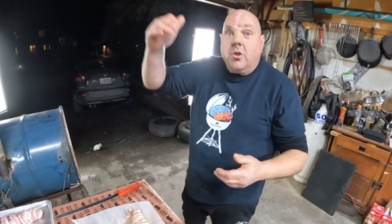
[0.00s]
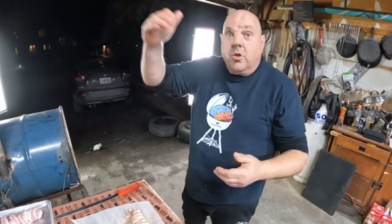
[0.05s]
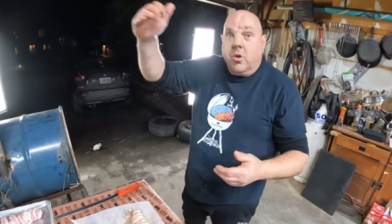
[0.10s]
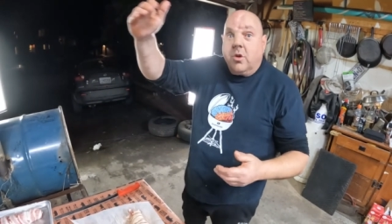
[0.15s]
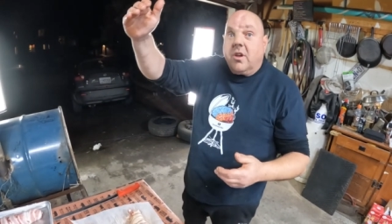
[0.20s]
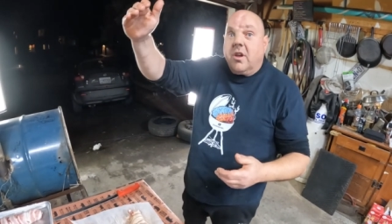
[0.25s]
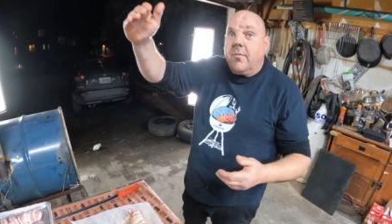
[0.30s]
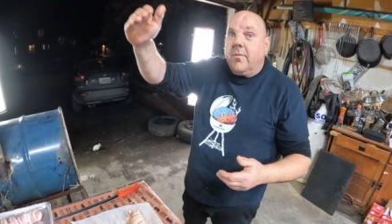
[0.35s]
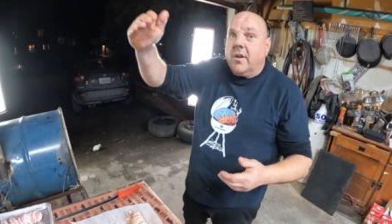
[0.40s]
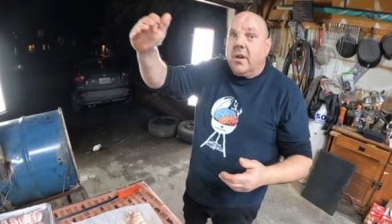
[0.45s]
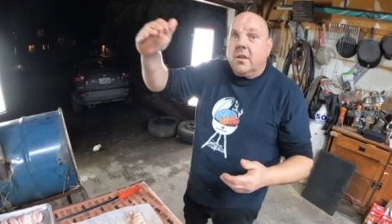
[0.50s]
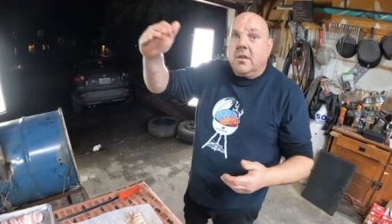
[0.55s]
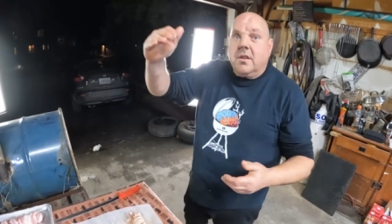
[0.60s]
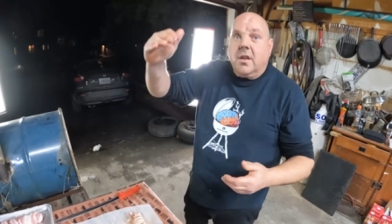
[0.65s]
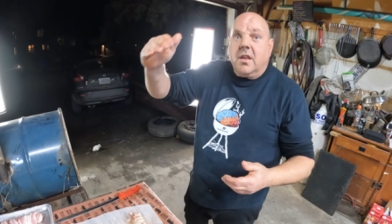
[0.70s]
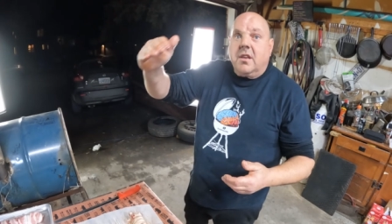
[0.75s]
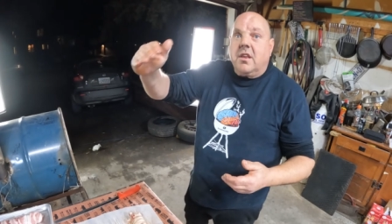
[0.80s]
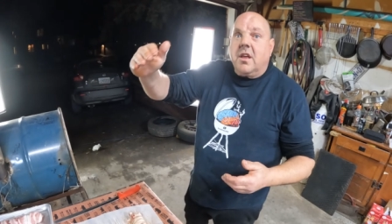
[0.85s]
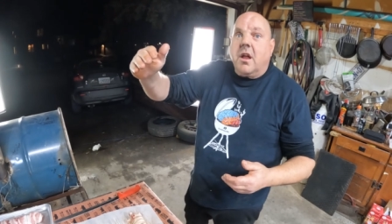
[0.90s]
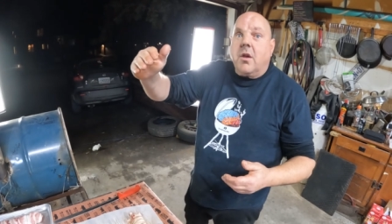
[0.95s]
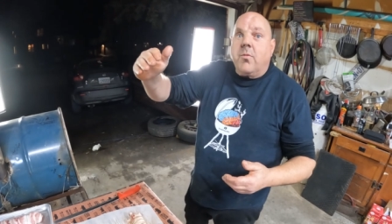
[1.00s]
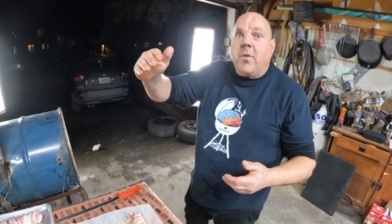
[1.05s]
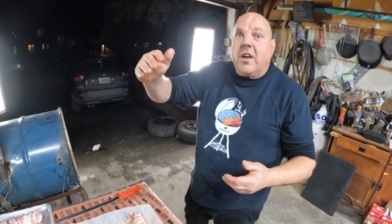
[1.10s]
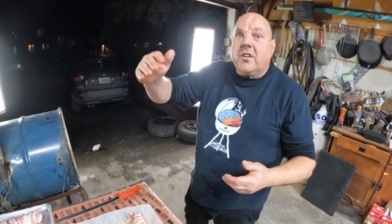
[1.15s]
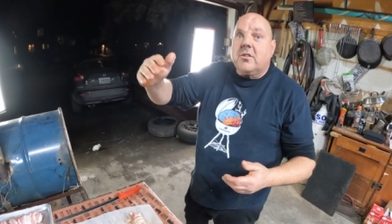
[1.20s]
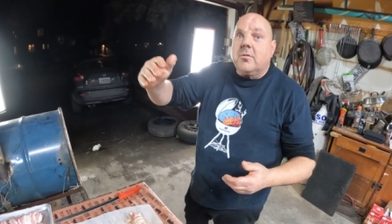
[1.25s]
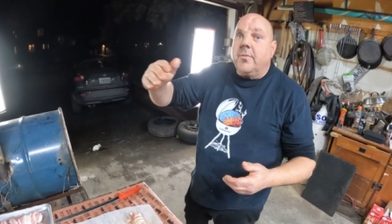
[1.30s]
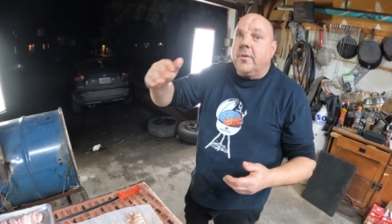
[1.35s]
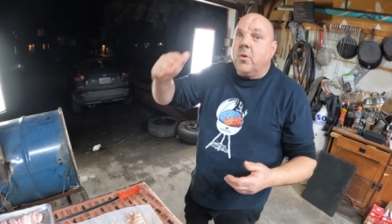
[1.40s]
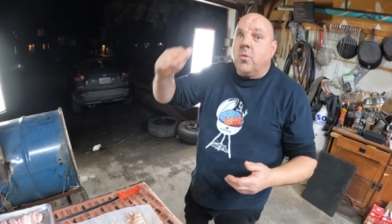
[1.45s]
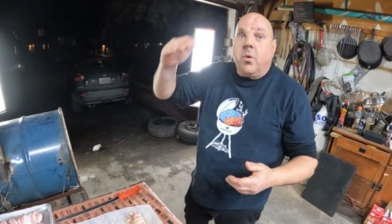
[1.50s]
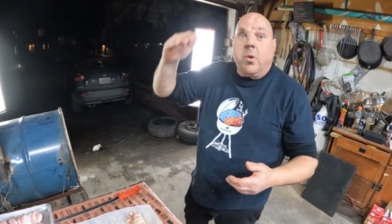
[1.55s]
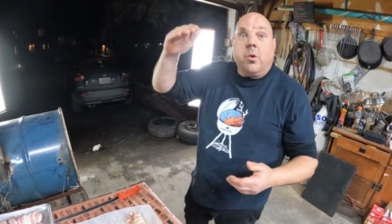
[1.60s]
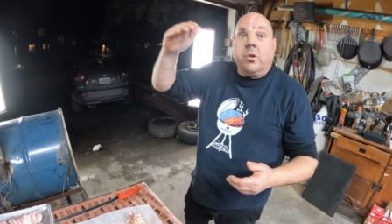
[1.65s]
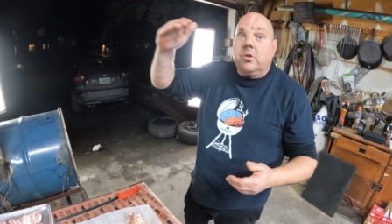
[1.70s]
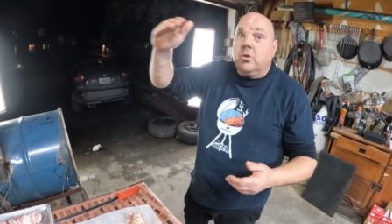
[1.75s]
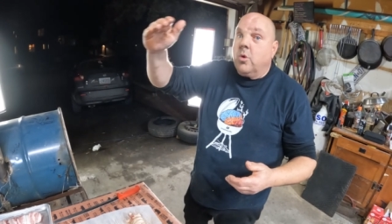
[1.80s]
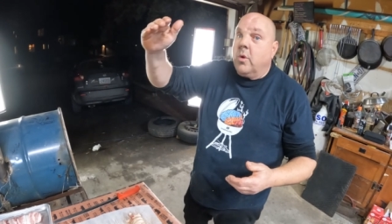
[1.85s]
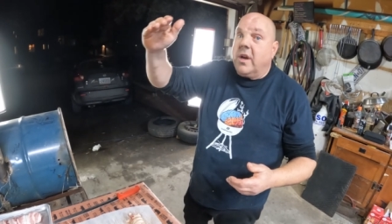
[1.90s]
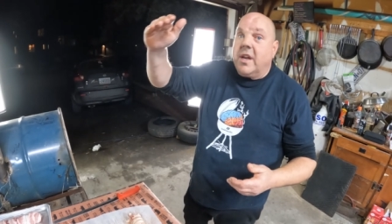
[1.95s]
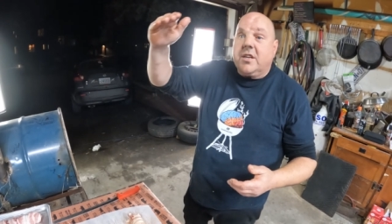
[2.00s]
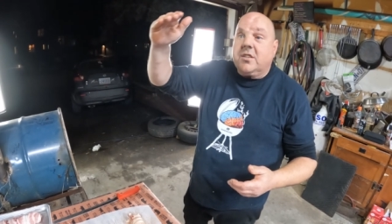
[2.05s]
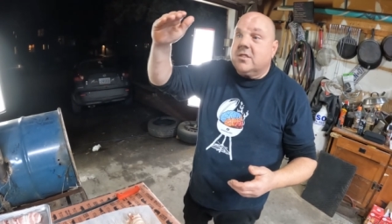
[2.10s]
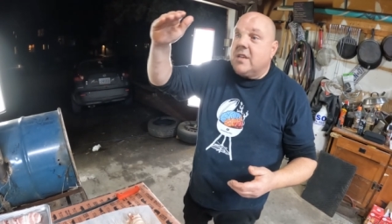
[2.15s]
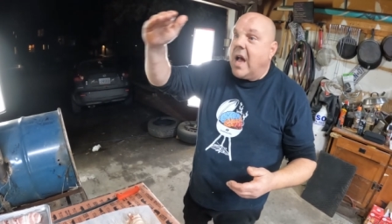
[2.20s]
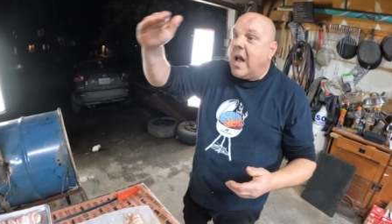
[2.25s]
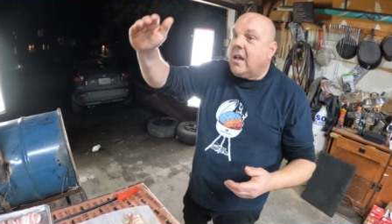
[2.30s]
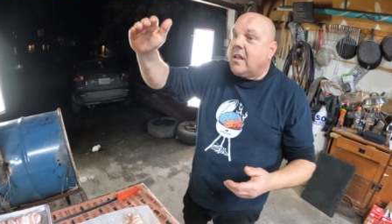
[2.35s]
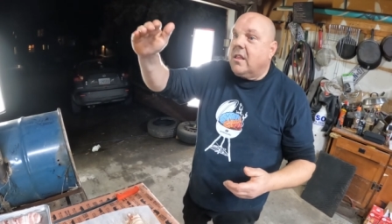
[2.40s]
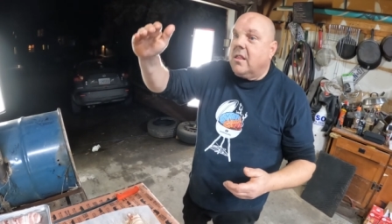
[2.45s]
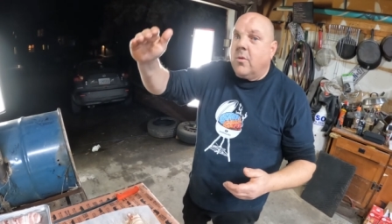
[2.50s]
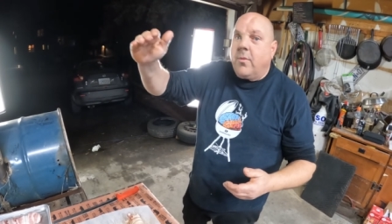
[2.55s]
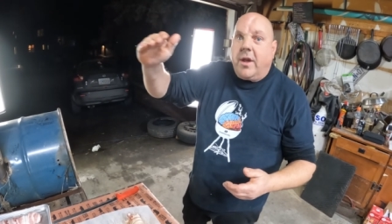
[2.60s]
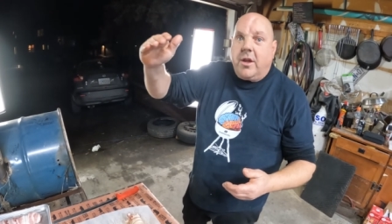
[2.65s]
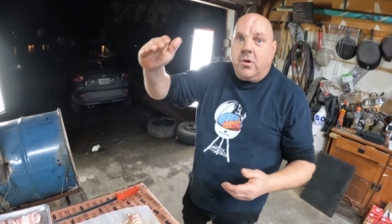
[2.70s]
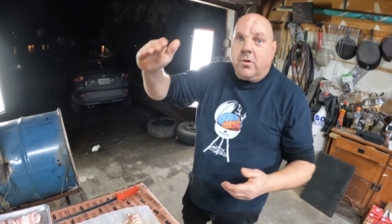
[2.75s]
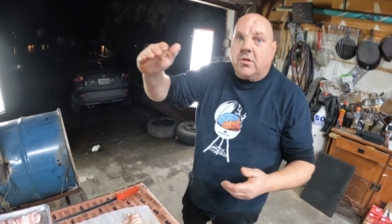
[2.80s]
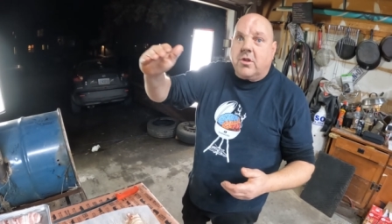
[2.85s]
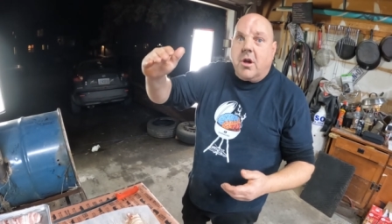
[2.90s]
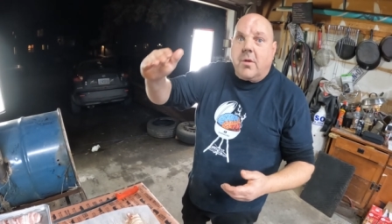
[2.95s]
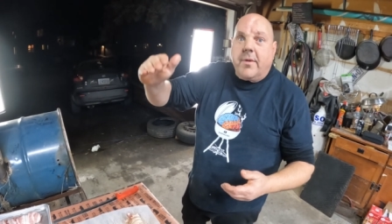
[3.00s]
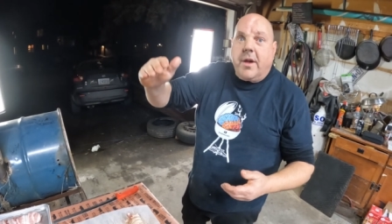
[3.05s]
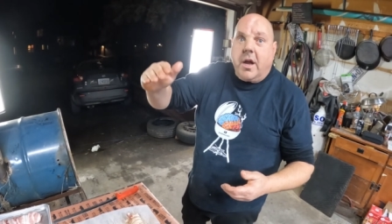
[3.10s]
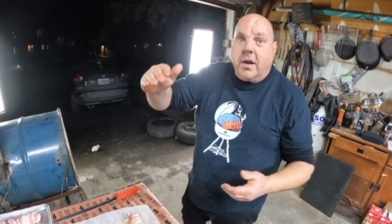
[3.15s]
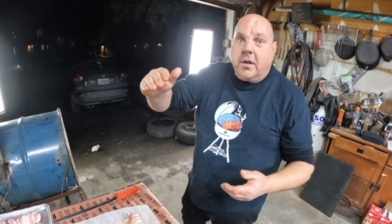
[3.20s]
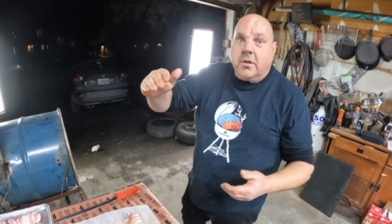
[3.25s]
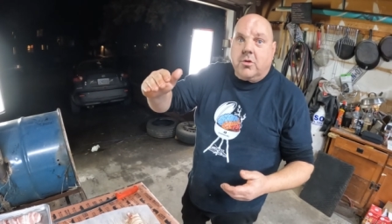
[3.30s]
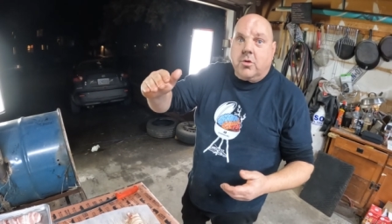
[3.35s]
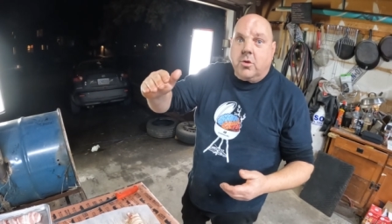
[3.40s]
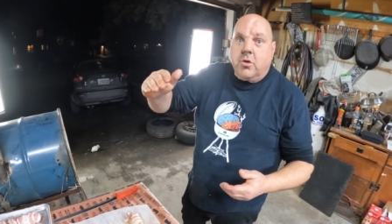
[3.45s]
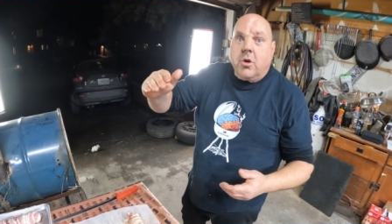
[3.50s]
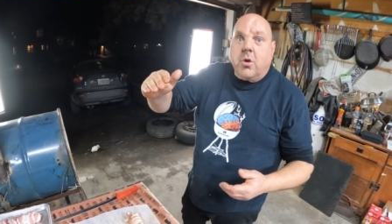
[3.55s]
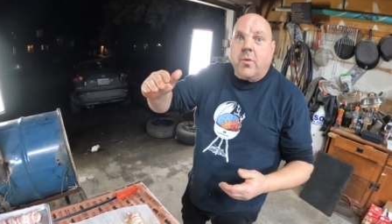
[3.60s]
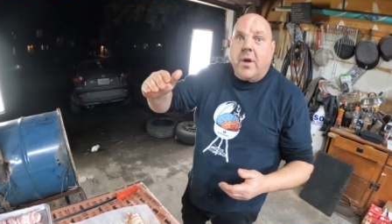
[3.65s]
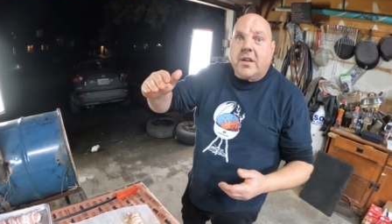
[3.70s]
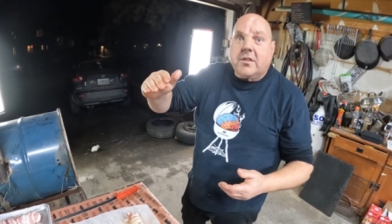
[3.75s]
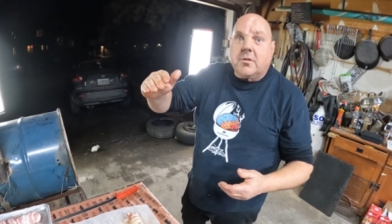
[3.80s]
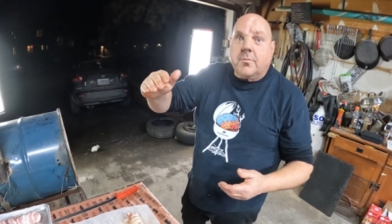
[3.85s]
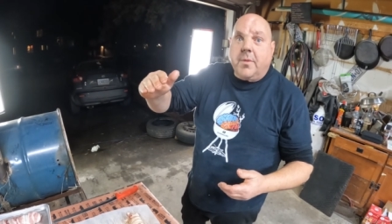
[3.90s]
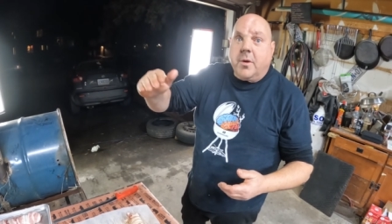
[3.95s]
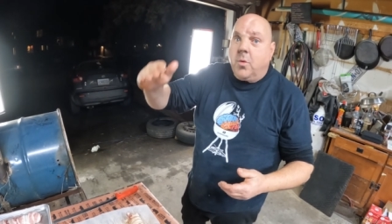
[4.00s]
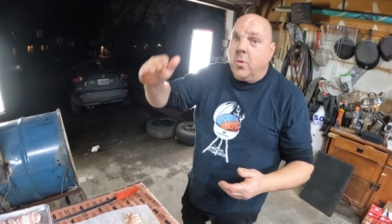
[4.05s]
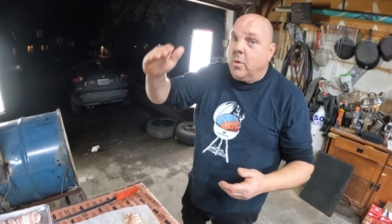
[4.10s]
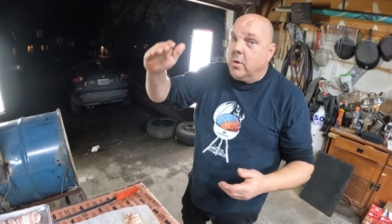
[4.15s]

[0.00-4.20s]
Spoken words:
you give me a detailed recipe, we will do it exactly the way you tell me how to do your recipe.